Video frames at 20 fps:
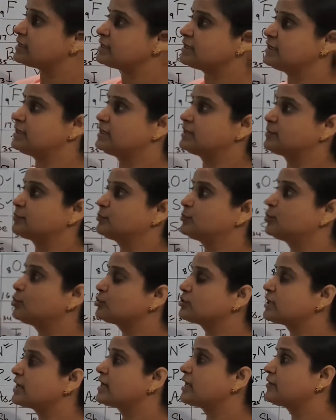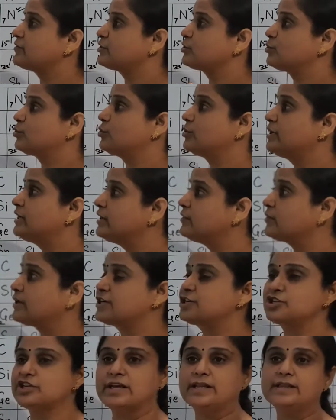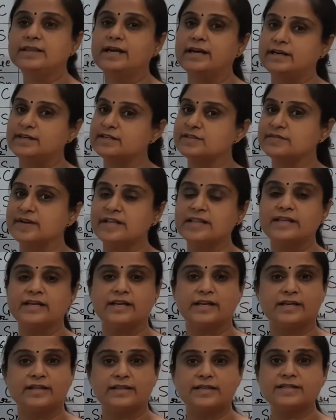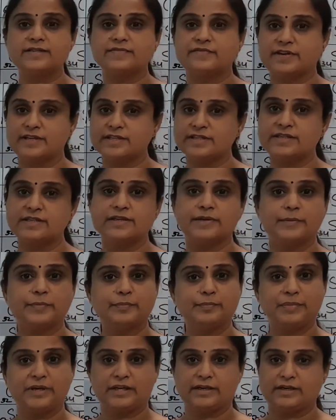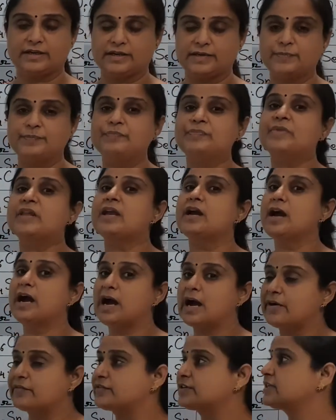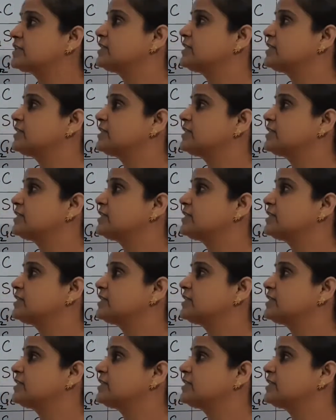helium both are having only one shell, that is why they are in this first period. After